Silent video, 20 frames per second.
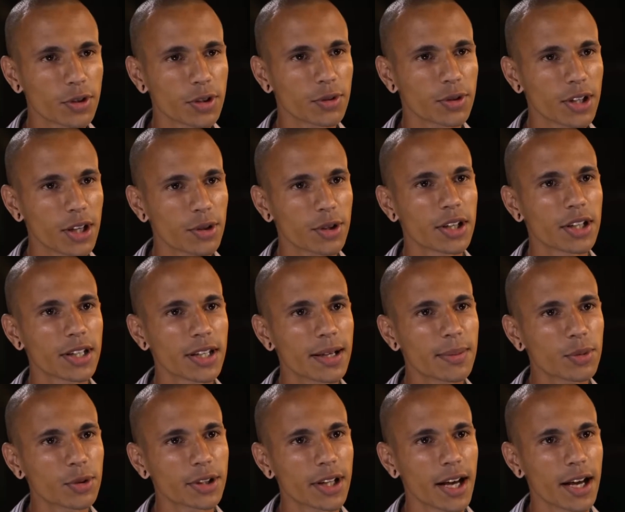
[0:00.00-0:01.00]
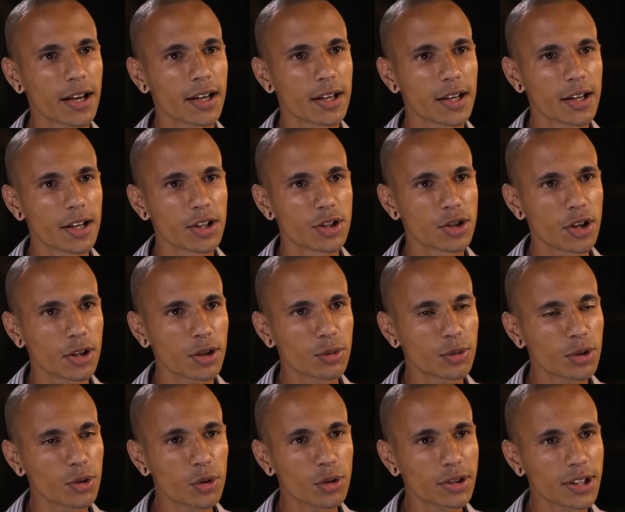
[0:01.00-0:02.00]
Deep down I wanted to
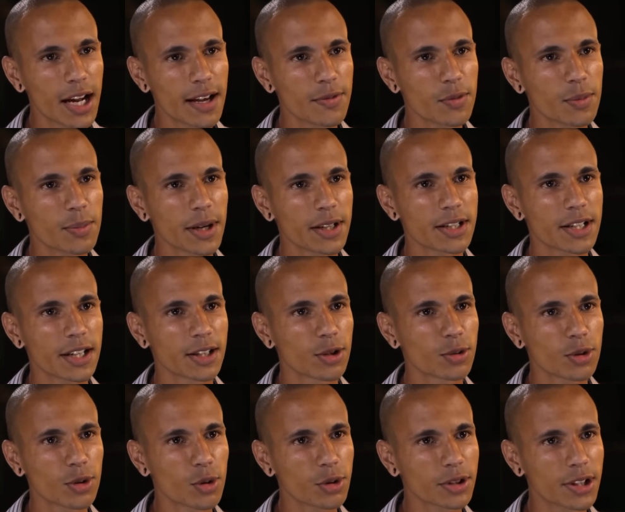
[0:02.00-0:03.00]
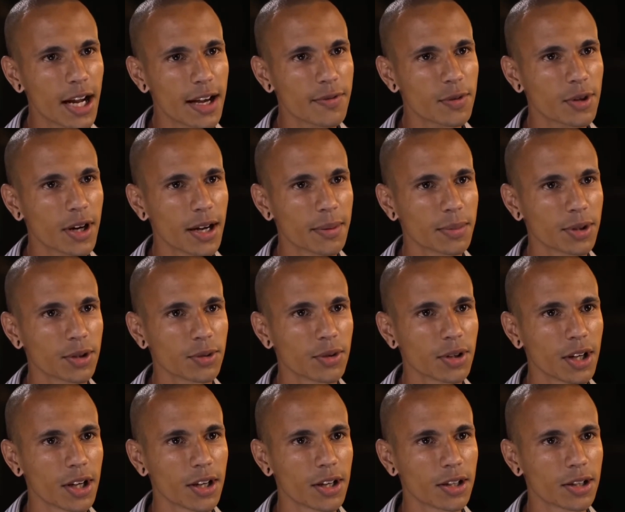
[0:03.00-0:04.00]
change, but I couldn't find a way out.
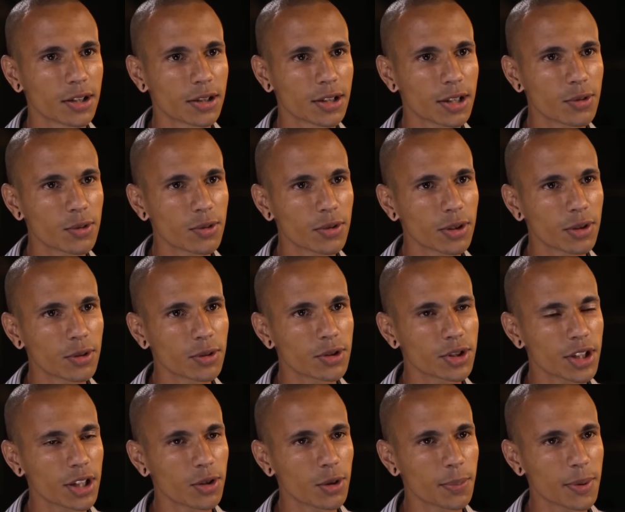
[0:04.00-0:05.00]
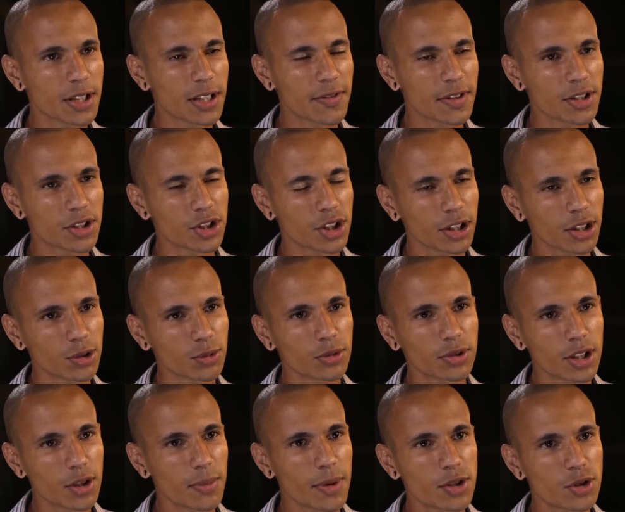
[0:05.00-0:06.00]
I didn't know how. So I
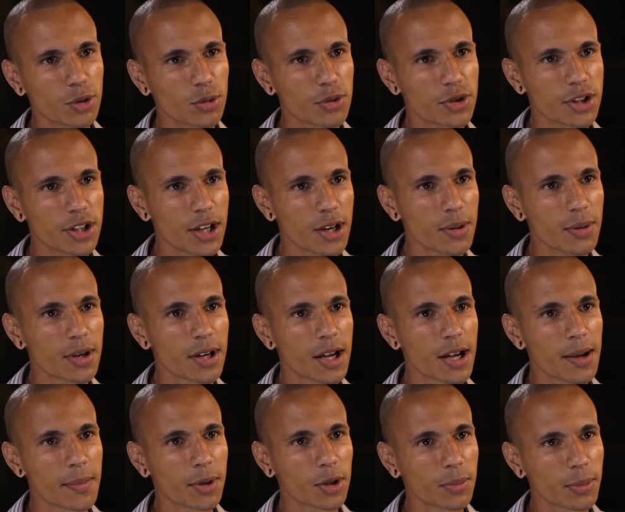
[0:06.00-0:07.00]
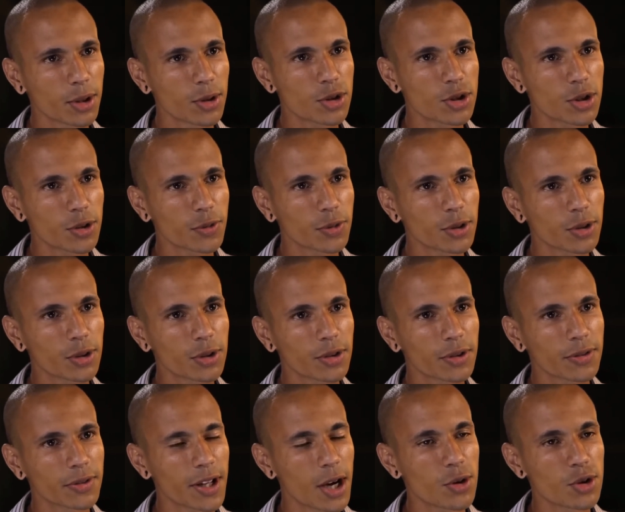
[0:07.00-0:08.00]
told myself, since there's no
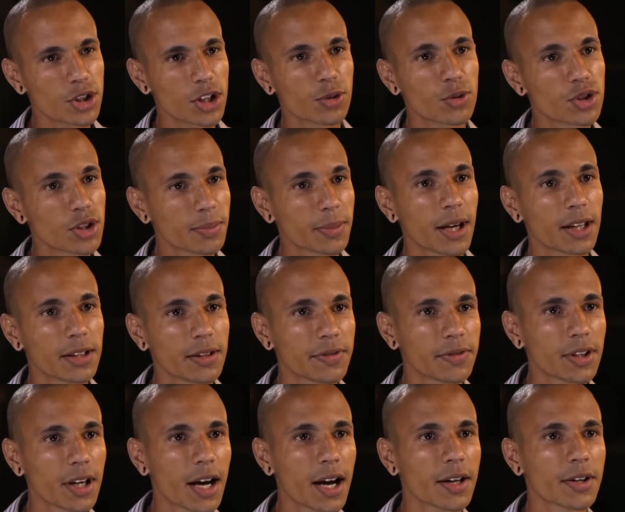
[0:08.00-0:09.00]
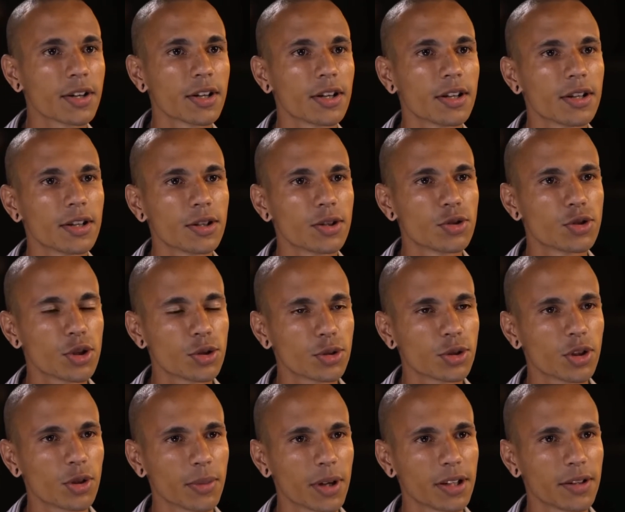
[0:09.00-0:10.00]
solution, I'd just keep myself
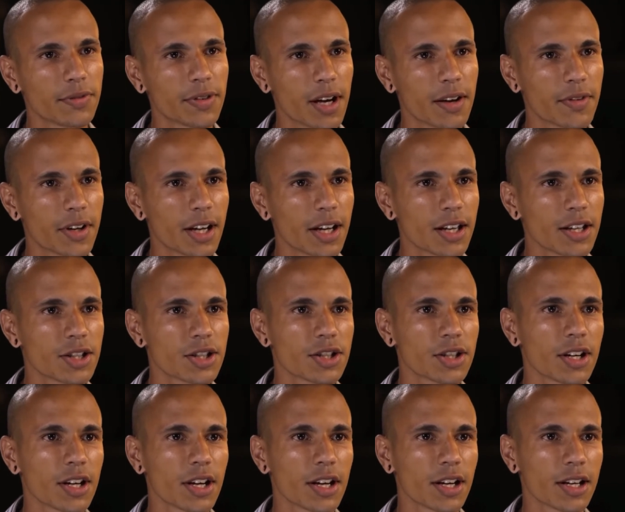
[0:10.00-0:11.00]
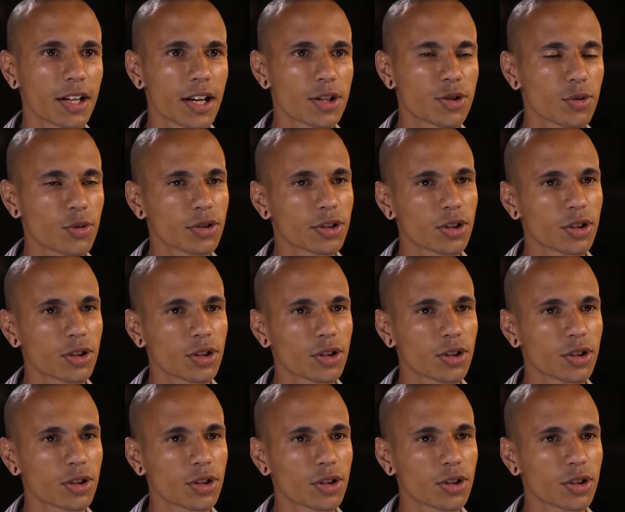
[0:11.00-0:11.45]
calm by using drugs.